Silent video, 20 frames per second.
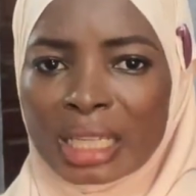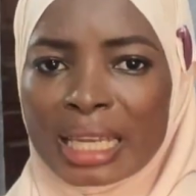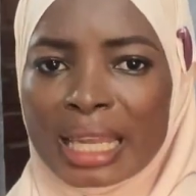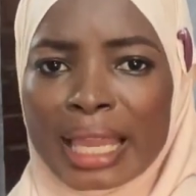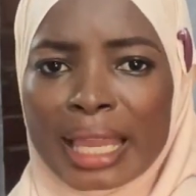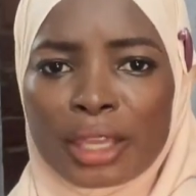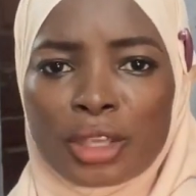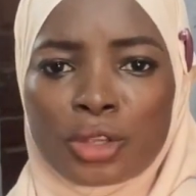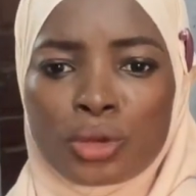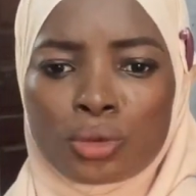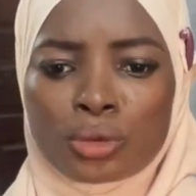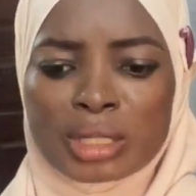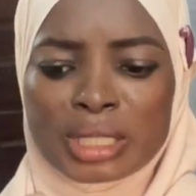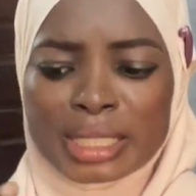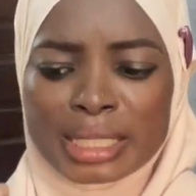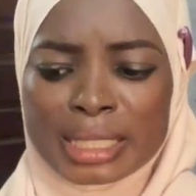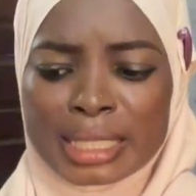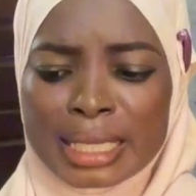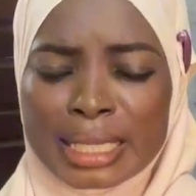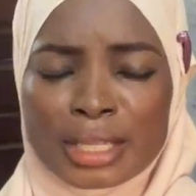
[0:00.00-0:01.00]
Like you would
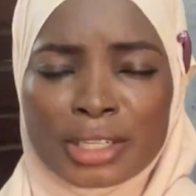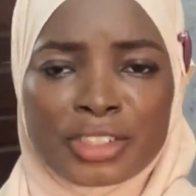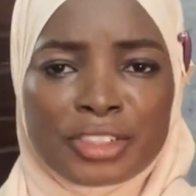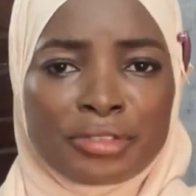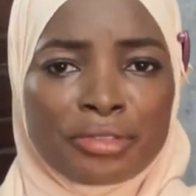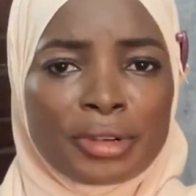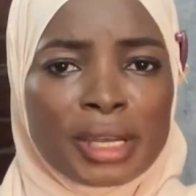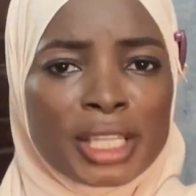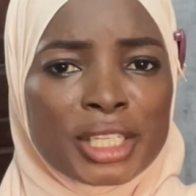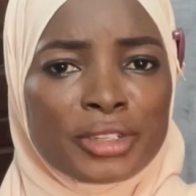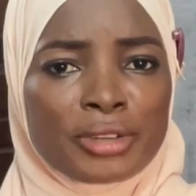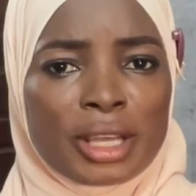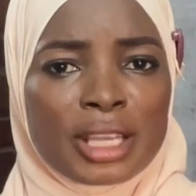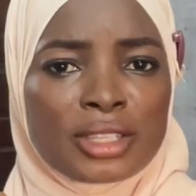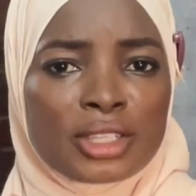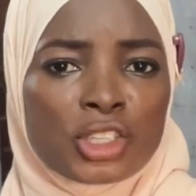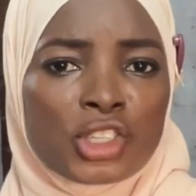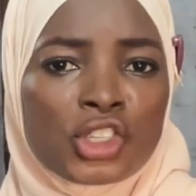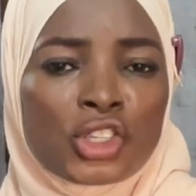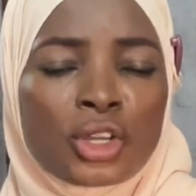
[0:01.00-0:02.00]
see different
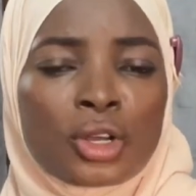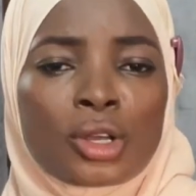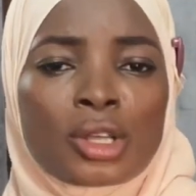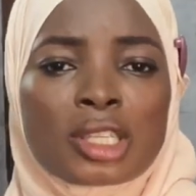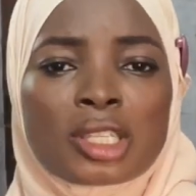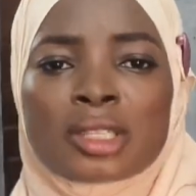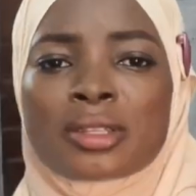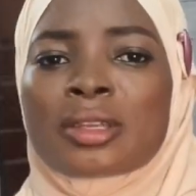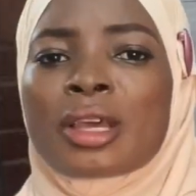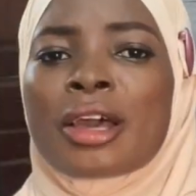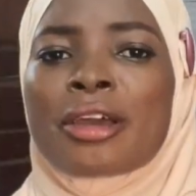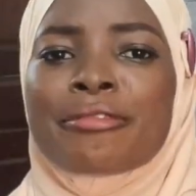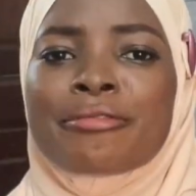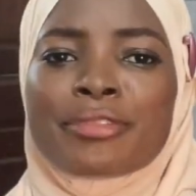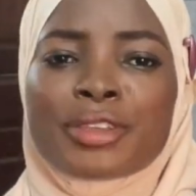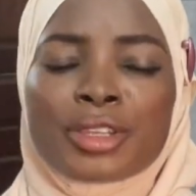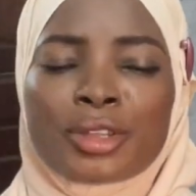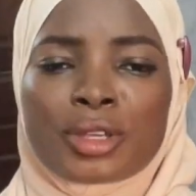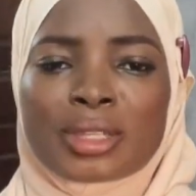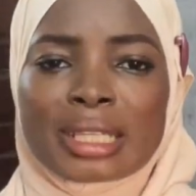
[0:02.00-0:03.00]
transitions,
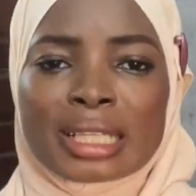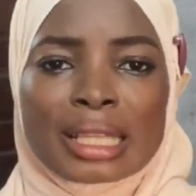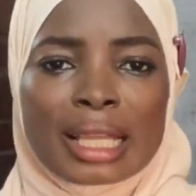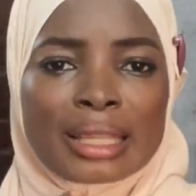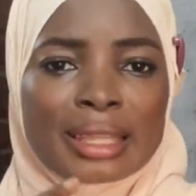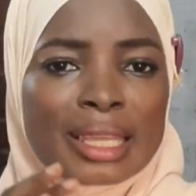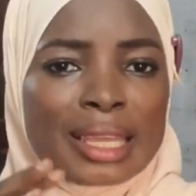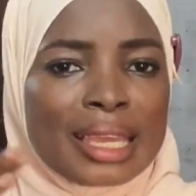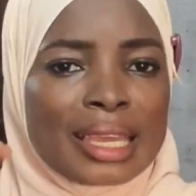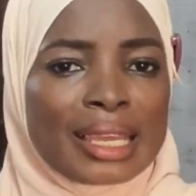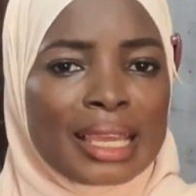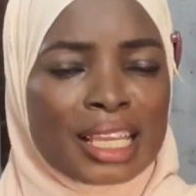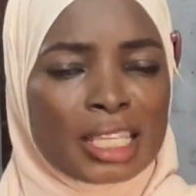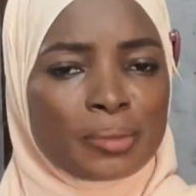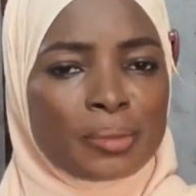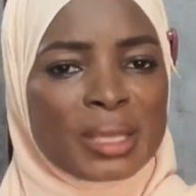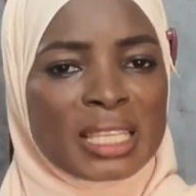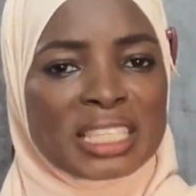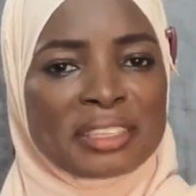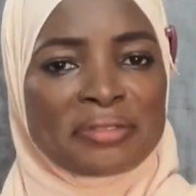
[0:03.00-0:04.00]
videos that are taken at
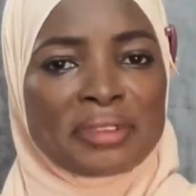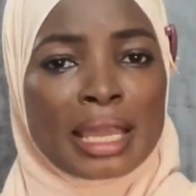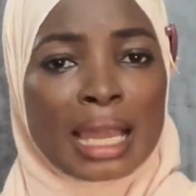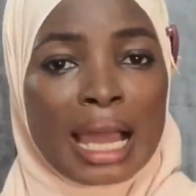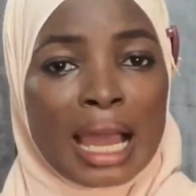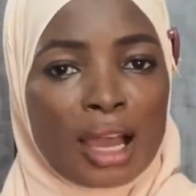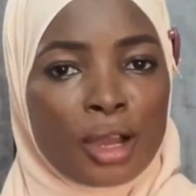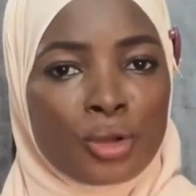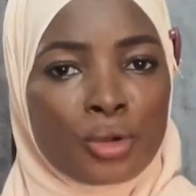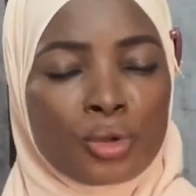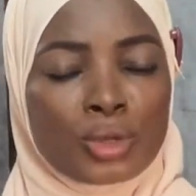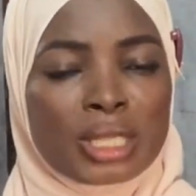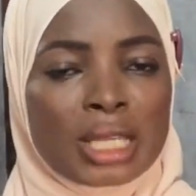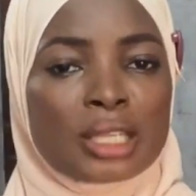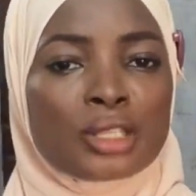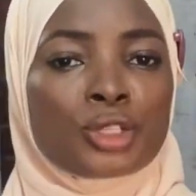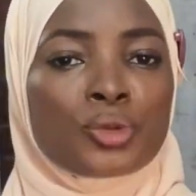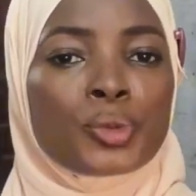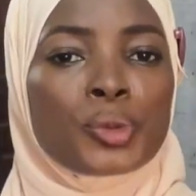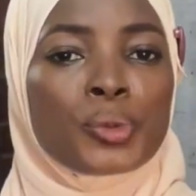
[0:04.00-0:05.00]
specific angles,
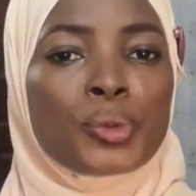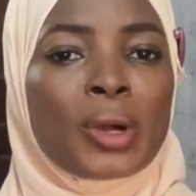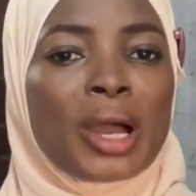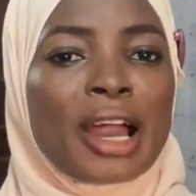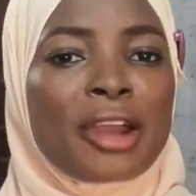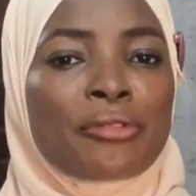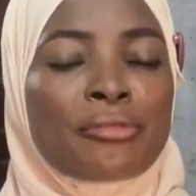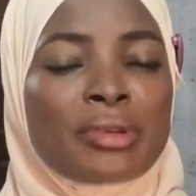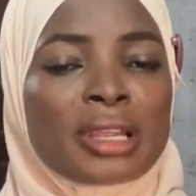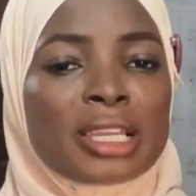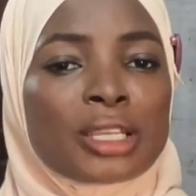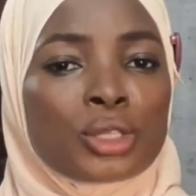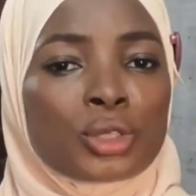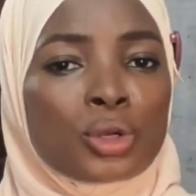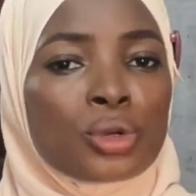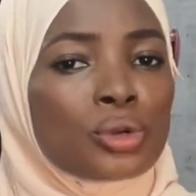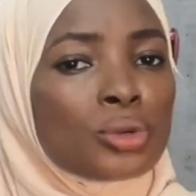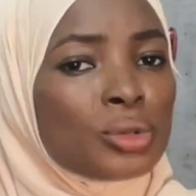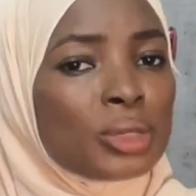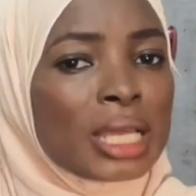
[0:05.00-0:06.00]
and some people are really
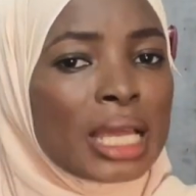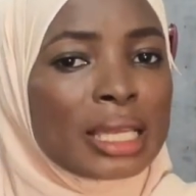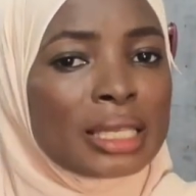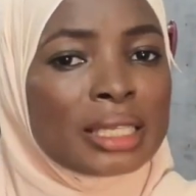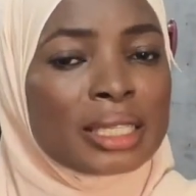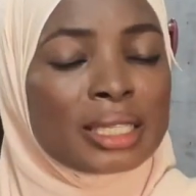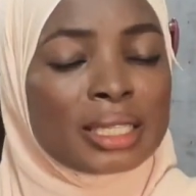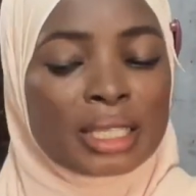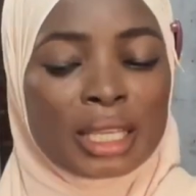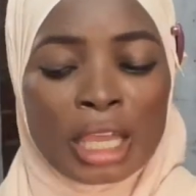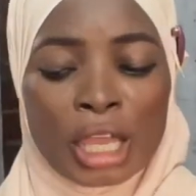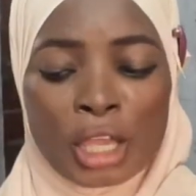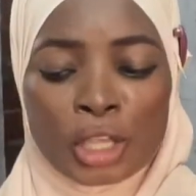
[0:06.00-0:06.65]
so good at this.